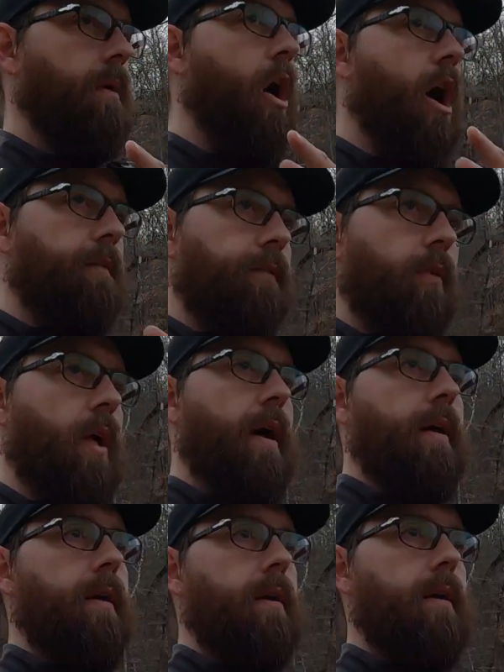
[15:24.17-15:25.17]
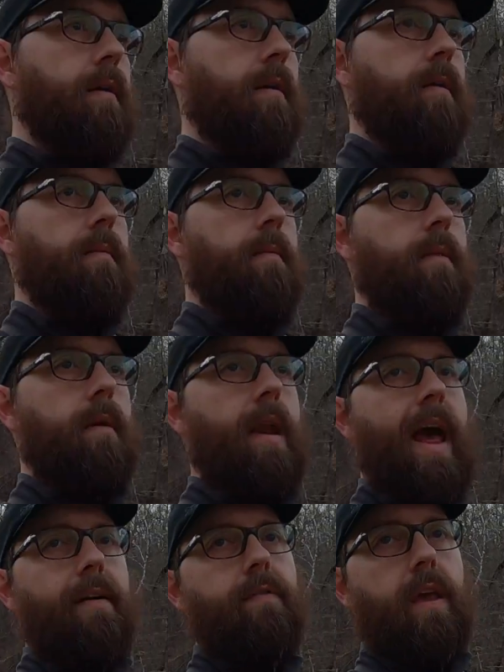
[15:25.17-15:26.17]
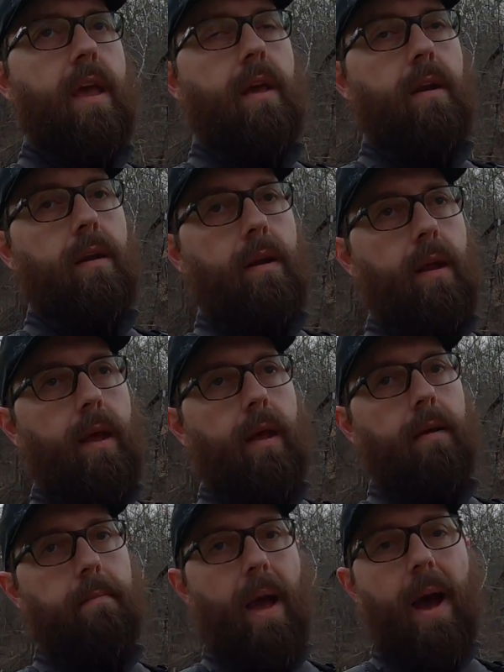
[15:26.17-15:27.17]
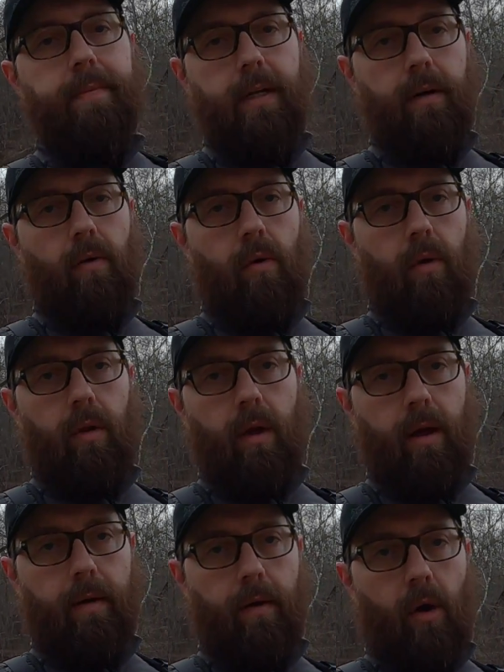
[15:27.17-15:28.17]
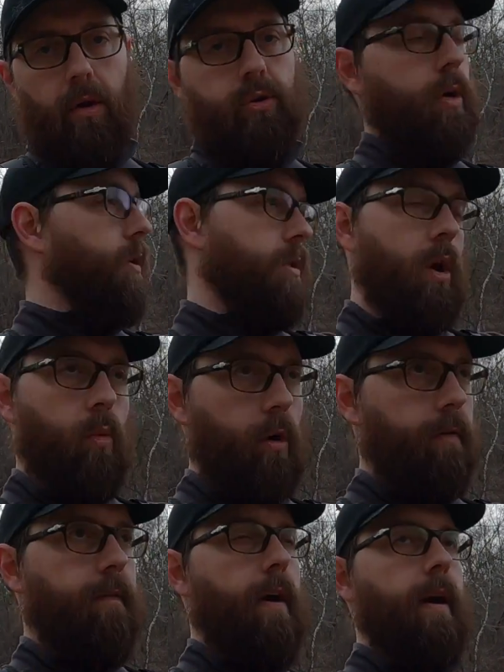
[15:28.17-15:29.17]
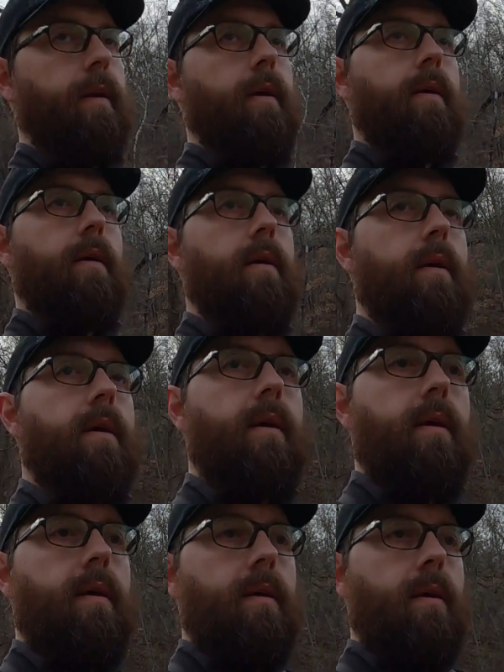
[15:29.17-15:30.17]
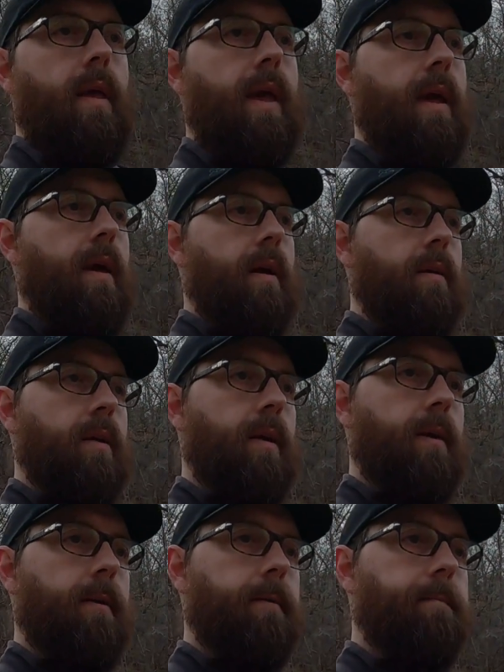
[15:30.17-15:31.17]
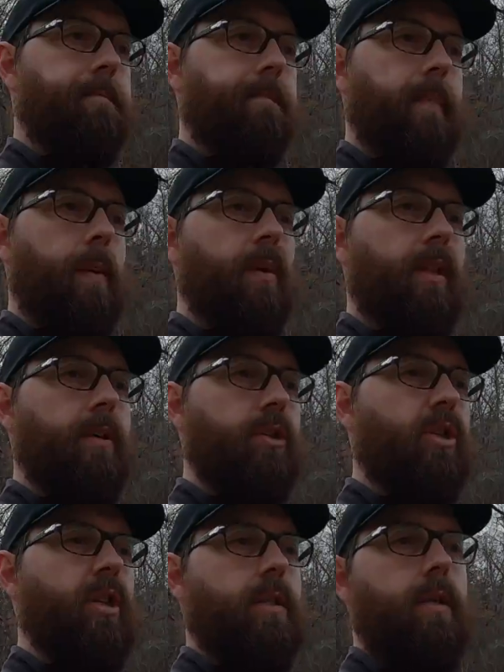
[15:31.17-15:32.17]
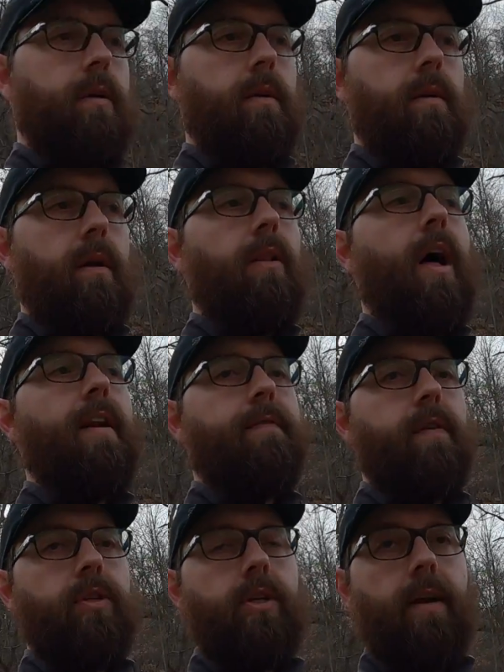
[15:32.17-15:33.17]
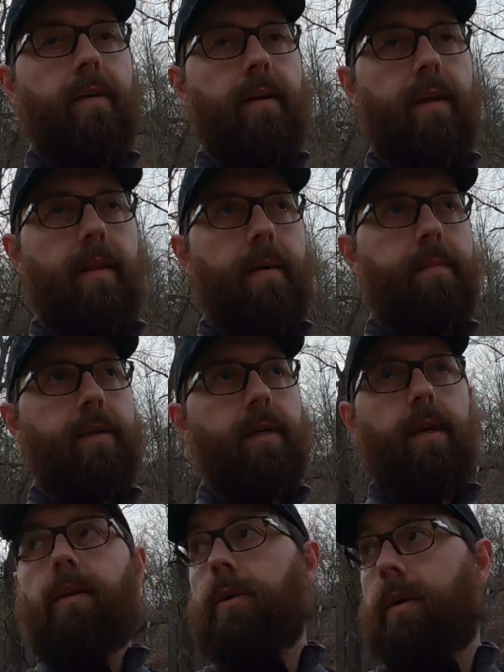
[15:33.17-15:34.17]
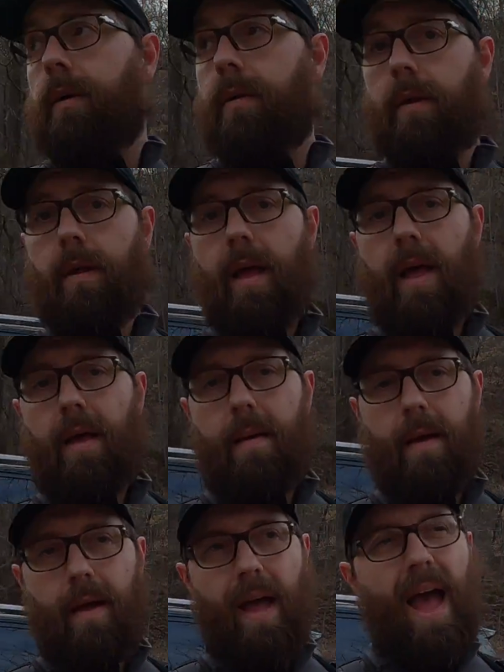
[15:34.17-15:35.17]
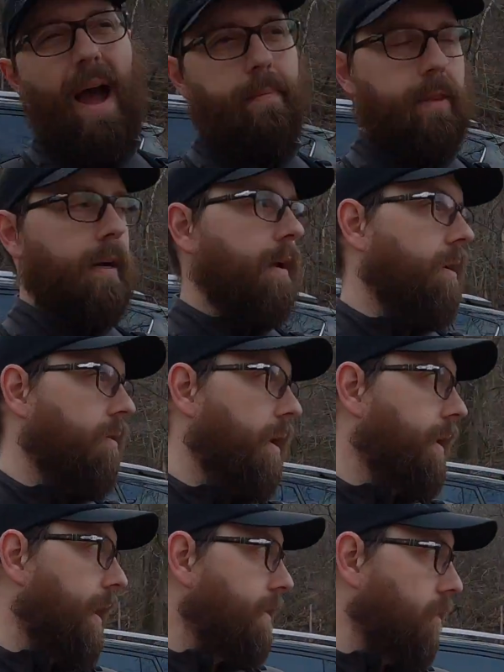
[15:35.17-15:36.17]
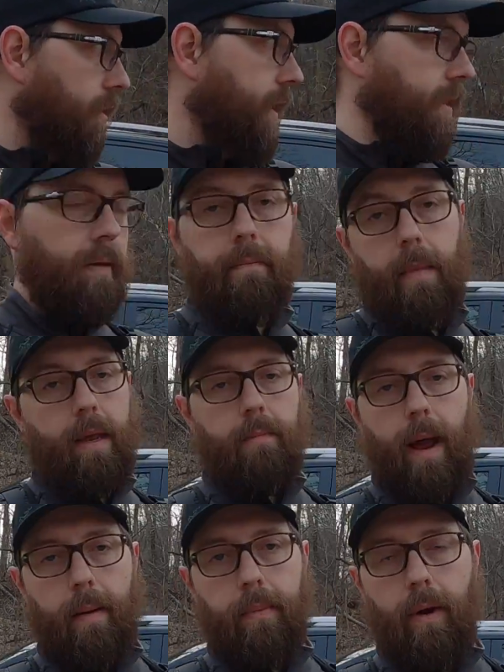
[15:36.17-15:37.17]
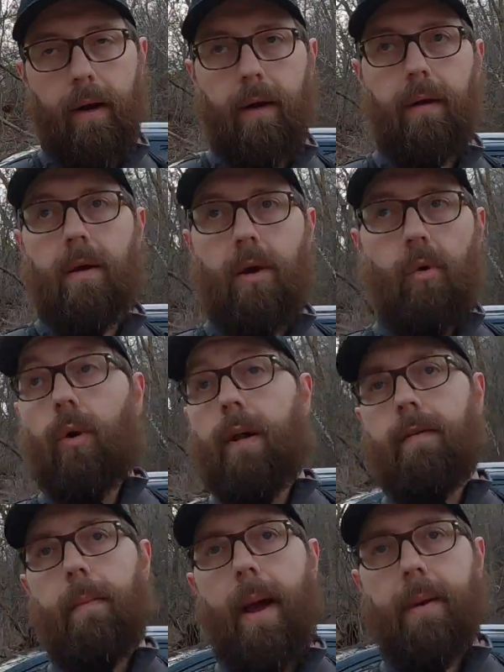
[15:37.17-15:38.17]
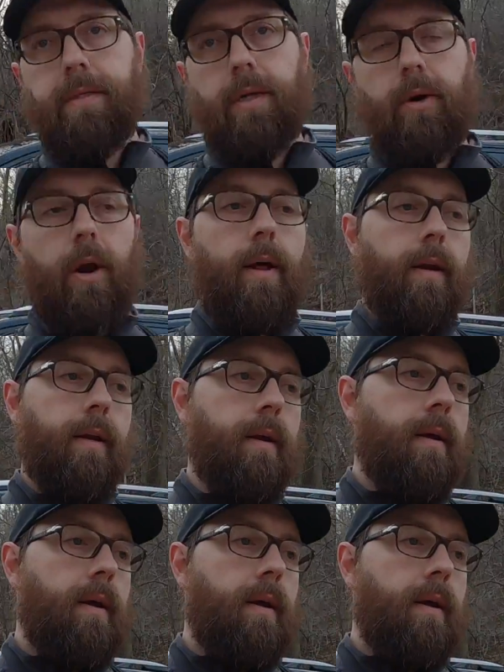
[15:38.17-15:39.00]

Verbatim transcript: offline navigated and mapped it all on All Trails, and it worked fine. And but there's just a, a lot of functionality on that particular app that I don't like. I don't like the main map on it or any of the maps that are on it.